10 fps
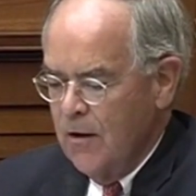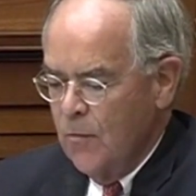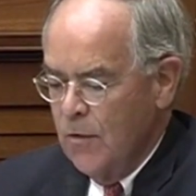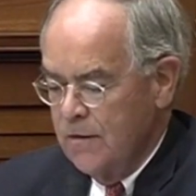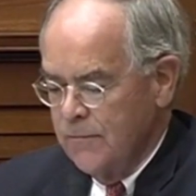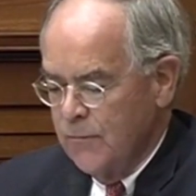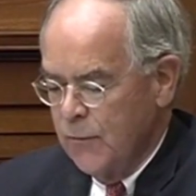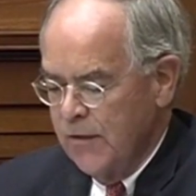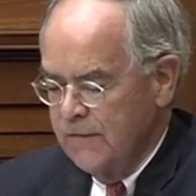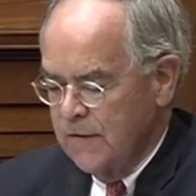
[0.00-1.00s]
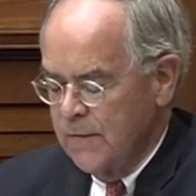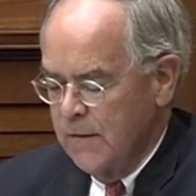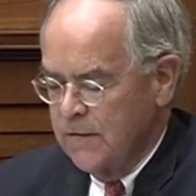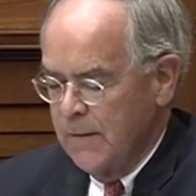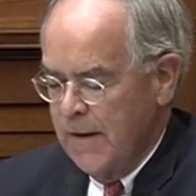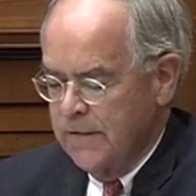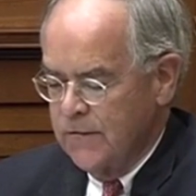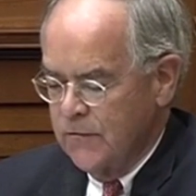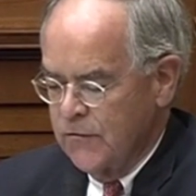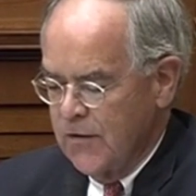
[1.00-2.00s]
Well, previous
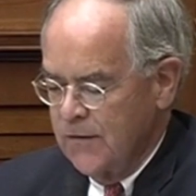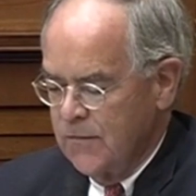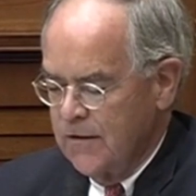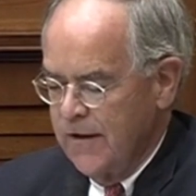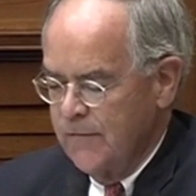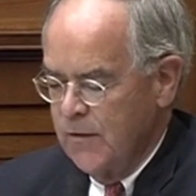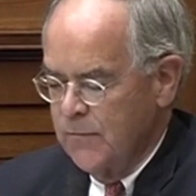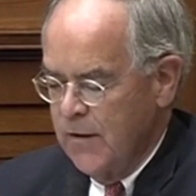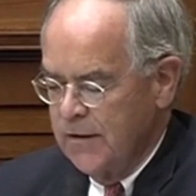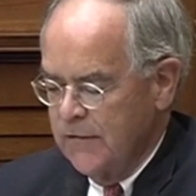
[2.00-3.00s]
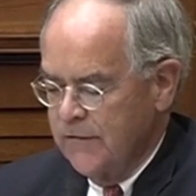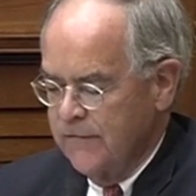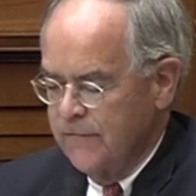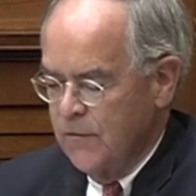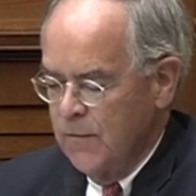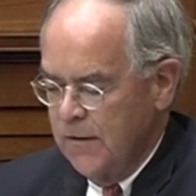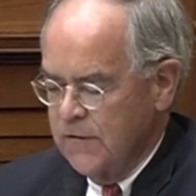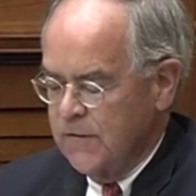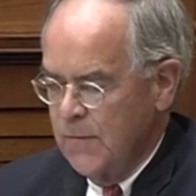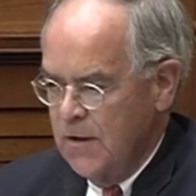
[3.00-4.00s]
postmasters general have been punished for
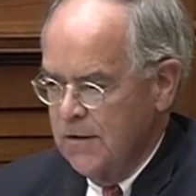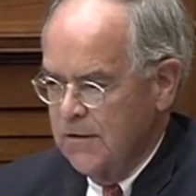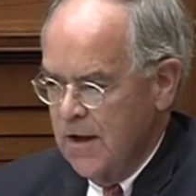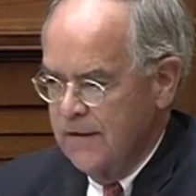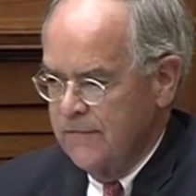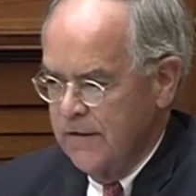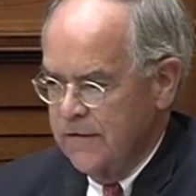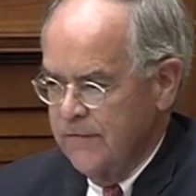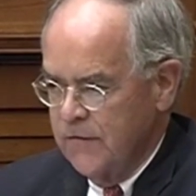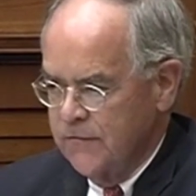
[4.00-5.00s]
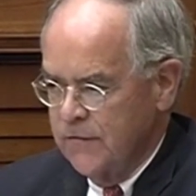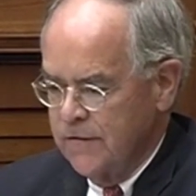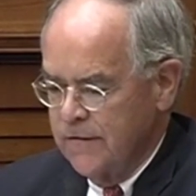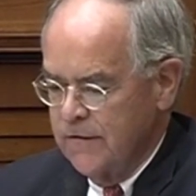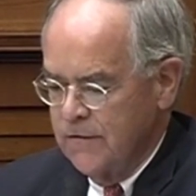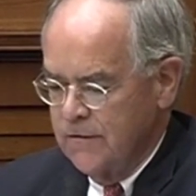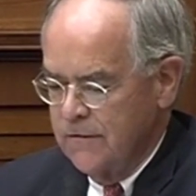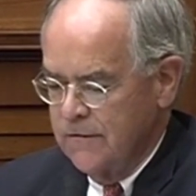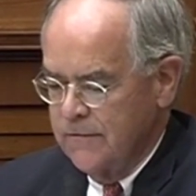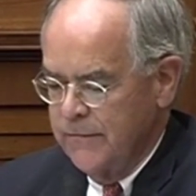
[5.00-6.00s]
much smaller conflicts of interest than
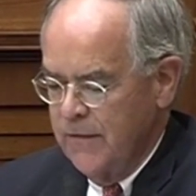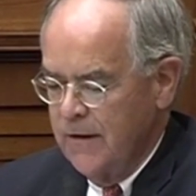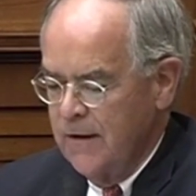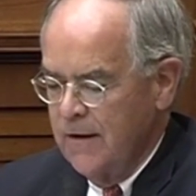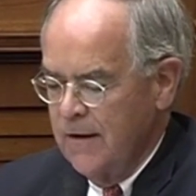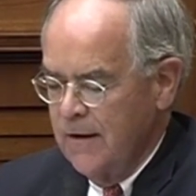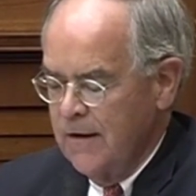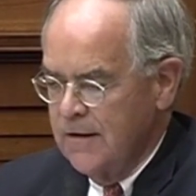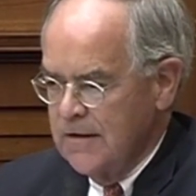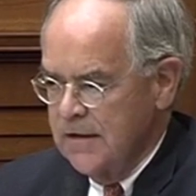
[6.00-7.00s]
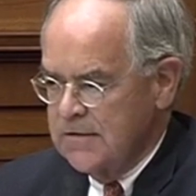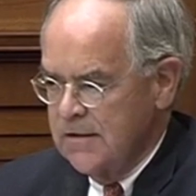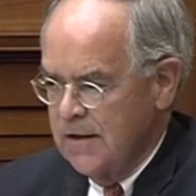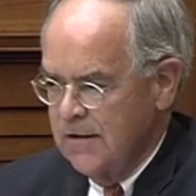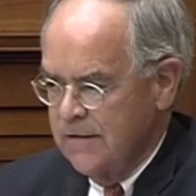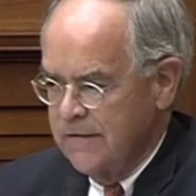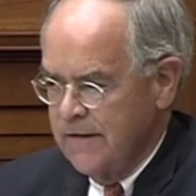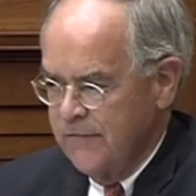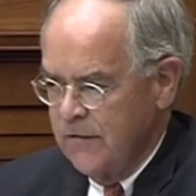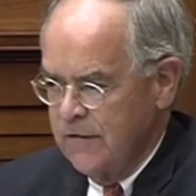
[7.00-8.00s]
yours. In
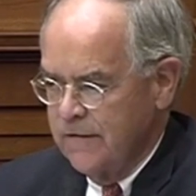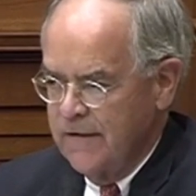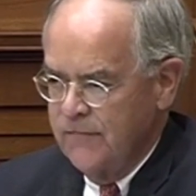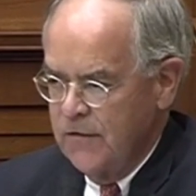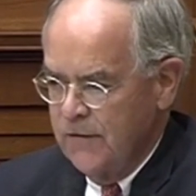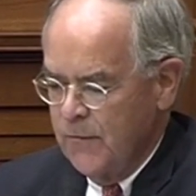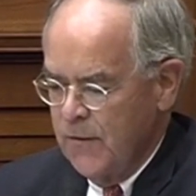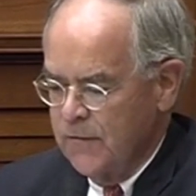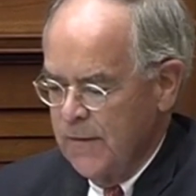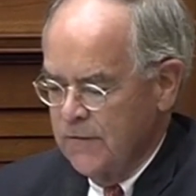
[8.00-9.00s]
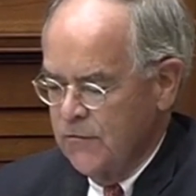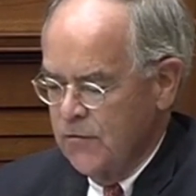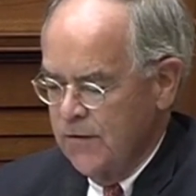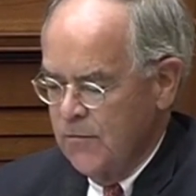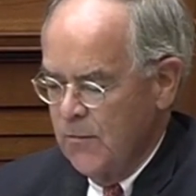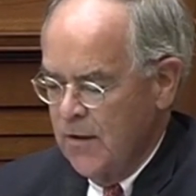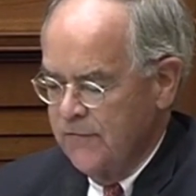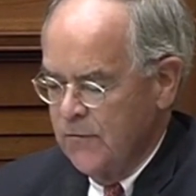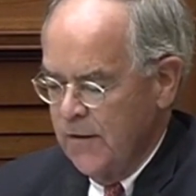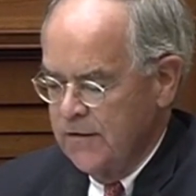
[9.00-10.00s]
1997, the 70th Postmaster General,
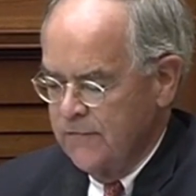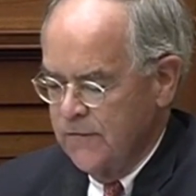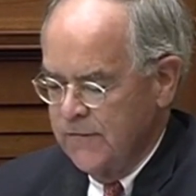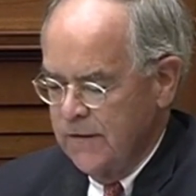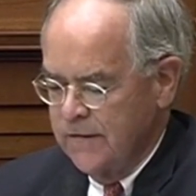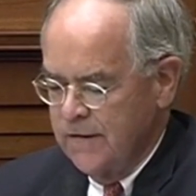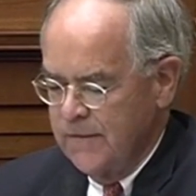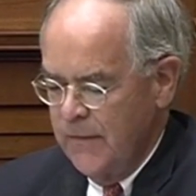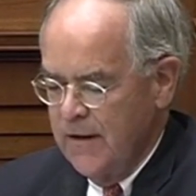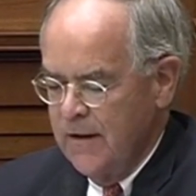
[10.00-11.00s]
Marvin Runyon from Tennessee,